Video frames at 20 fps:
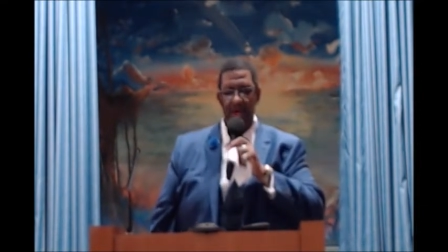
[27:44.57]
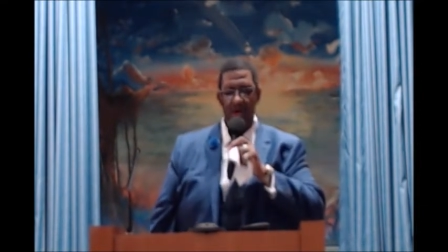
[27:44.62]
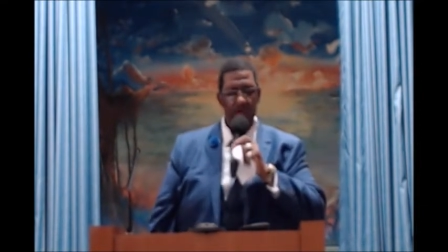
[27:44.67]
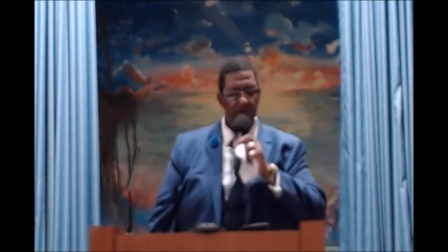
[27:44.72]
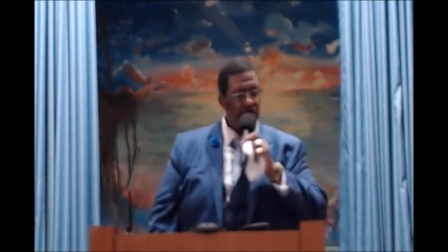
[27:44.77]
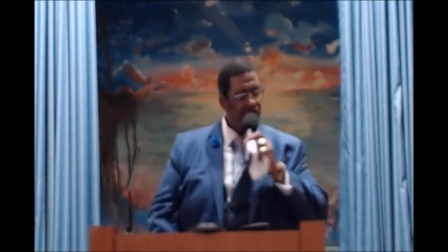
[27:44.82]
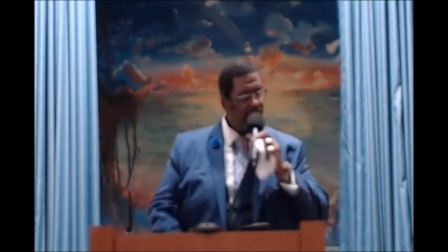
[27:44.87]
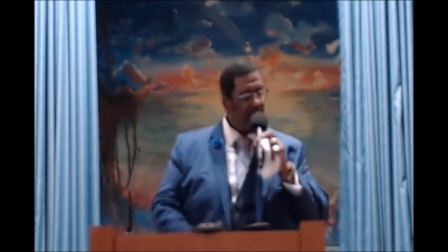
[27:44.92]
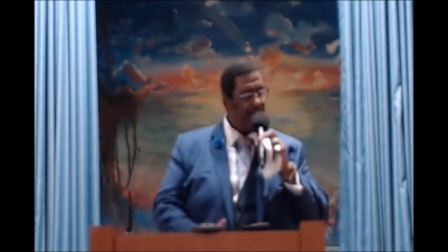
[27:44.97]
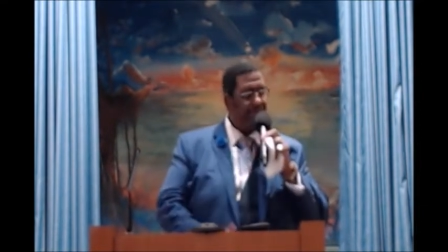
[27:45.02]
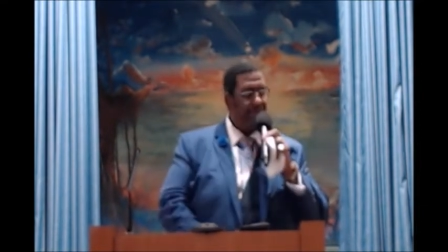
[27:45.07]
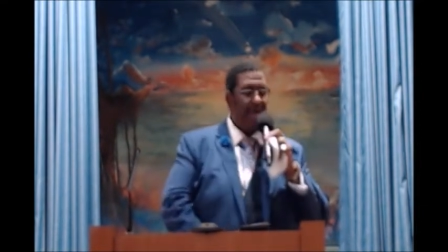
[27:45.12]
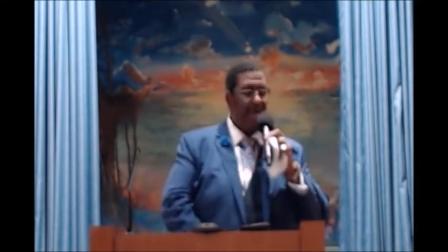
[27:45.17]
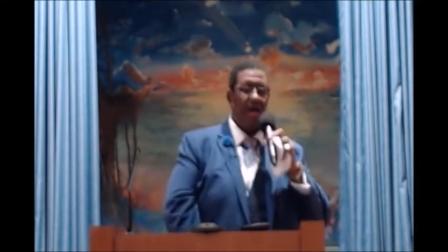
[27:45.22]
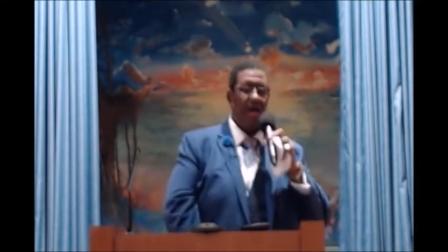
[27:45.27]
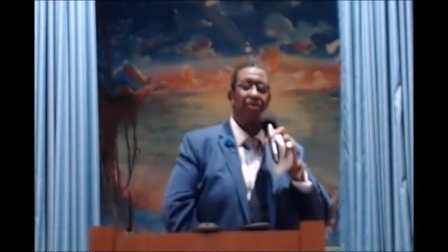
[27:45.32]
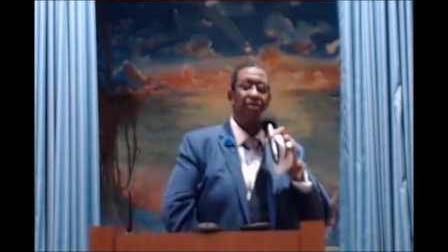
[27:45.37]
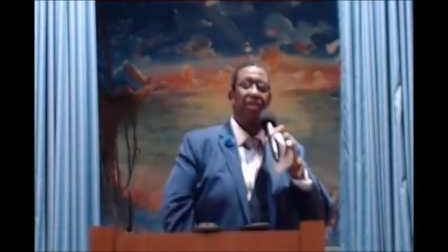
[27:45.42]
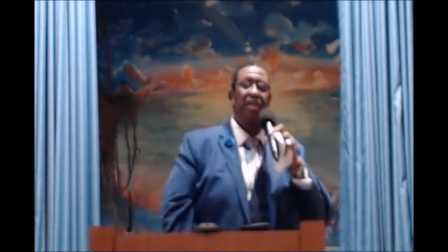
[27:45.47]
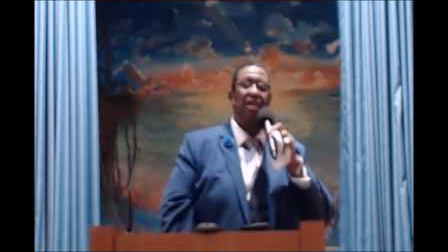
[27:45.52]
When you drop
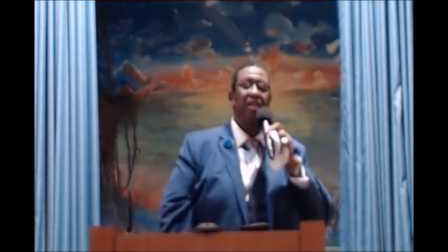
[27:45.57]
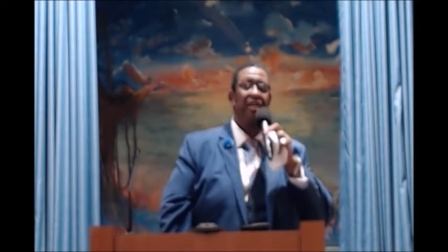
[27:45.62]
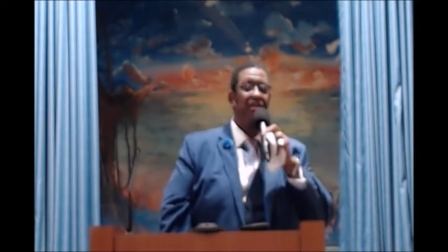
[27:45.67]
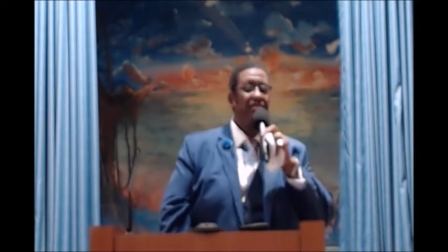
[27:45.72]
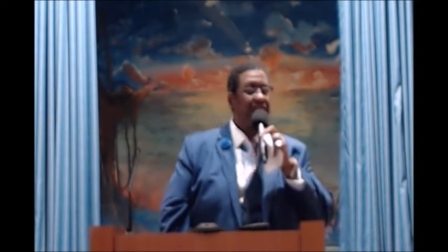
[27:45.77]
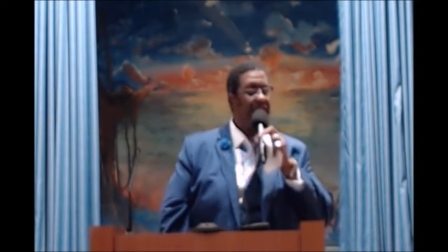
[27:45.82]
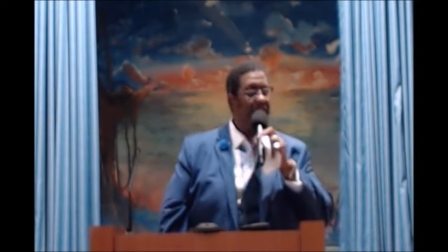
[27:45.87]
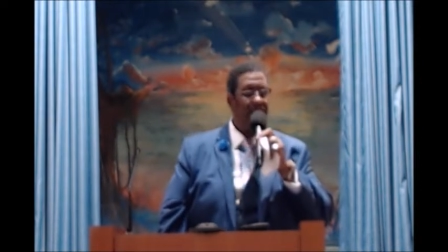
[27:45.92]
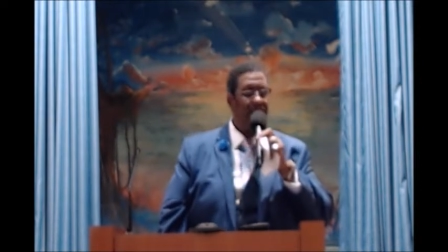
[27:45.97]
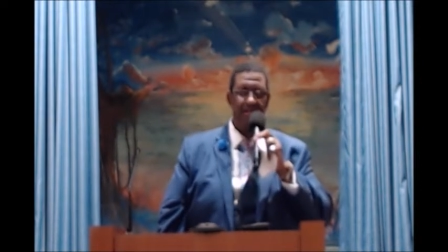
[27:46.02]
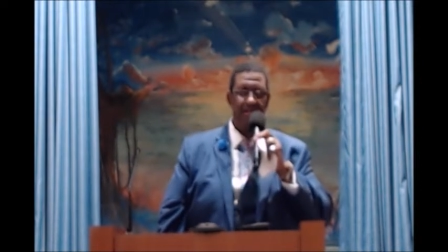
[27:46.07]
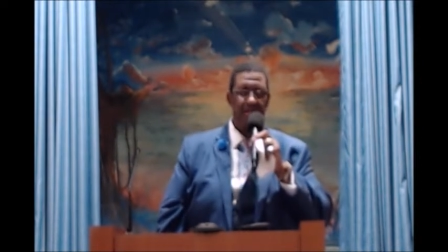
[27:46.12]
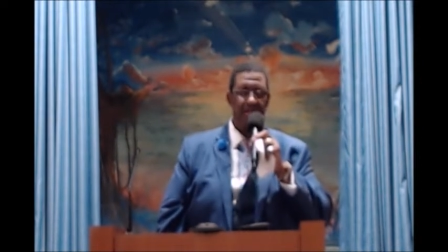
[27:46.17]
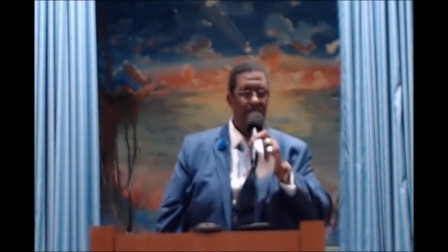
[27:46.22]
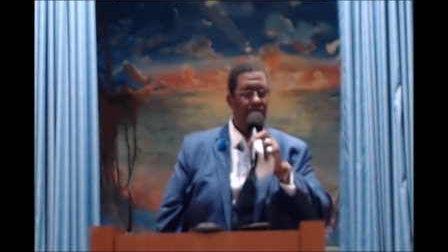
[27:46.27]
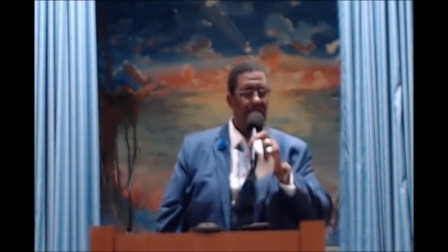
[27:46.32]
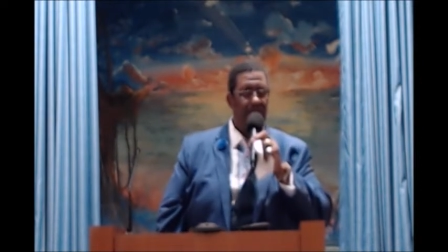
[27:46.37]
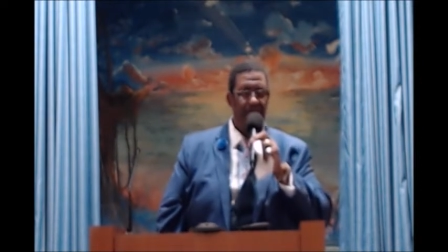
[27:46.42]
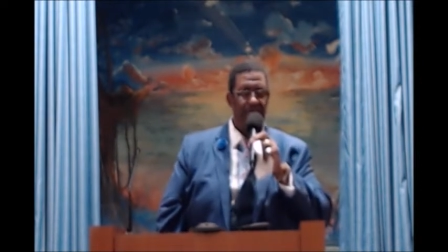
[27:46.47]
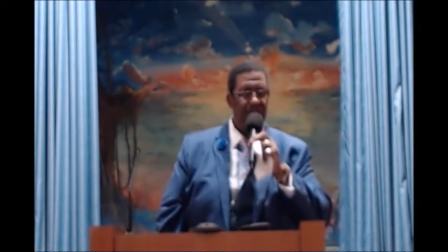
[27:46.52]
down to Ecclesiastes, the
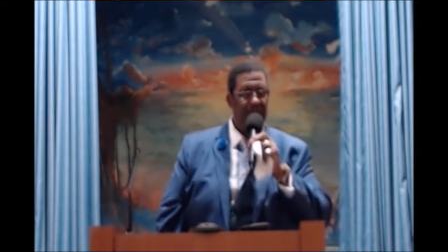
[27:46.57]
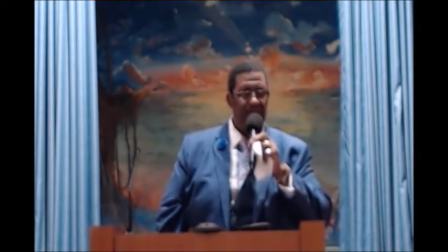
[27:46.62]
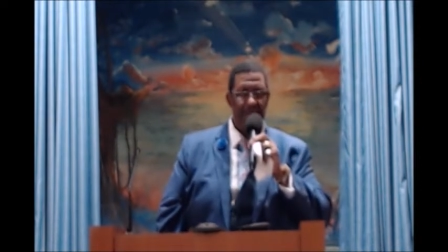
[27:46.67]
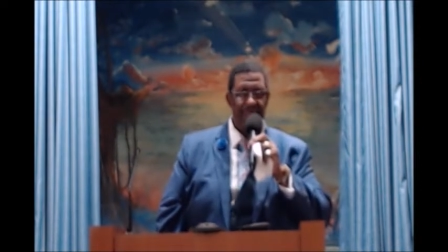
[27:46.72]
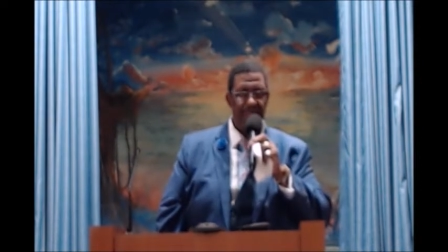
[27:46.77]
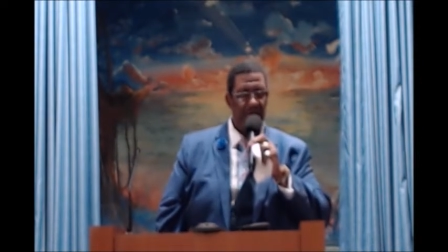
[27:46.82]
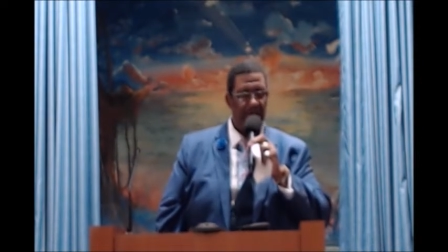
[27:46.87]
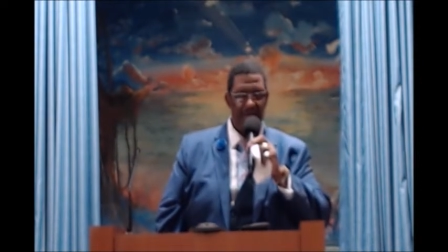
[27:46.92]
12th chapter,